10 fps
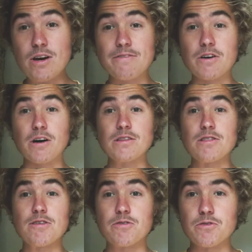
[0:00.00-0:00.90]
gone
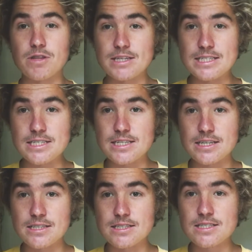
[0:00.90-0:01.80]
through the
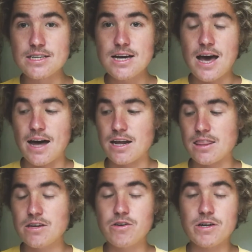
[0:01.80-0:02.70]
details. And I
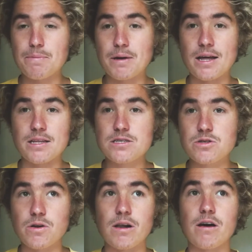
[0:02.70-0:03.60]
think you can apply this
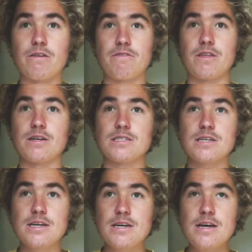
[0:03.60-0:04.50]
to a lot of
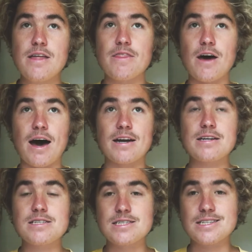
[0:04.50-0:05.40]
things. The
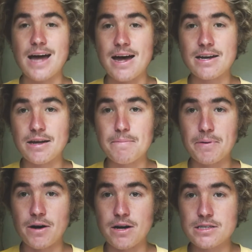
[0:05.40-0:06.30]
understanding
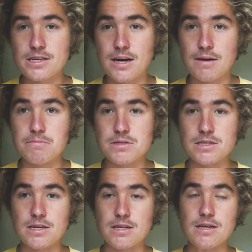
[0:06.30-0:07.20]
part
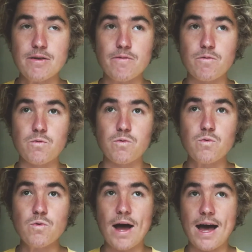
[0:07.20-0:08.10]
comes
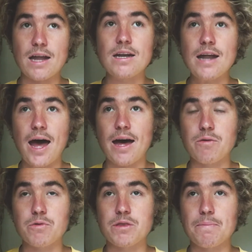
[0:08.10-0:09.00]
hand in
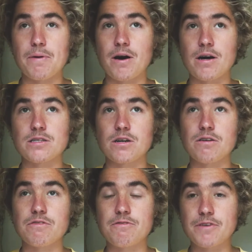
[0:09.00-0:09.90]
hand with the part
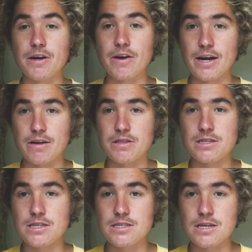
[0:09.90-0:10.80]
of figuring out the
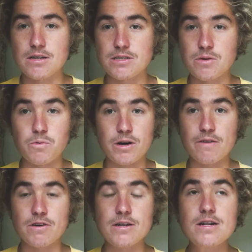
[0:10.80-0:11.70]
details in
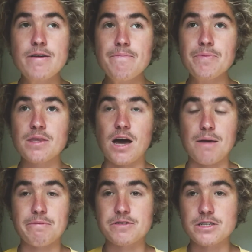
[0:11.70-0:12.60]
whatever
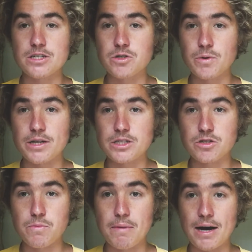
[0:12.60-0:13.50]
type of situation
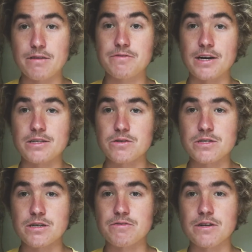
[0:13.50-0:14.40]
you might find
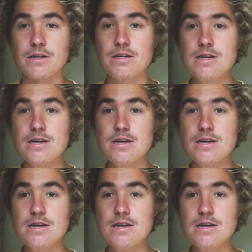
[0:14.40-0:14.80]
yourself in.